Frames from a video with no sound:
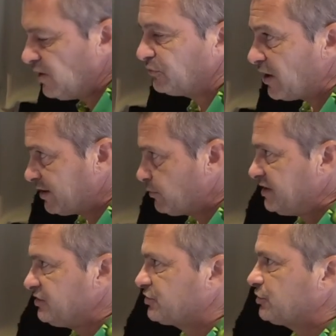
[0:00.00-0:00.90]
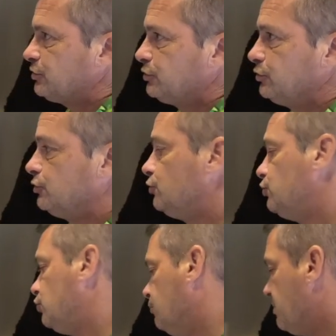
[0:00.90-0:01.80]
If I went
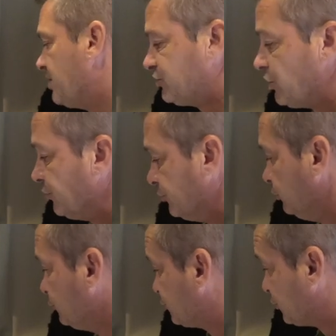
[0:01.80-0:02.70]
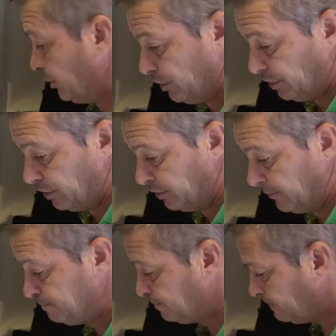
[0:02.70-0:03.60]
to McDonald's
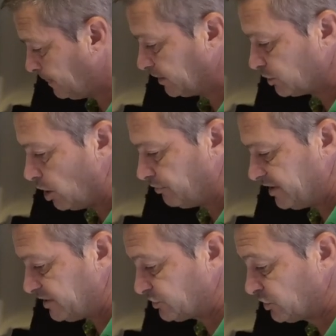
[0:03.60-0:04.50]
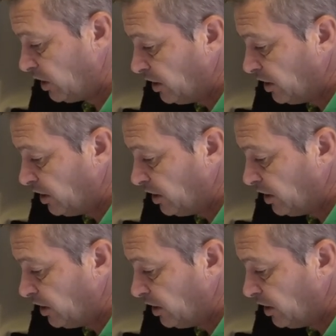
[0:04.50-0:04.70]
and got this,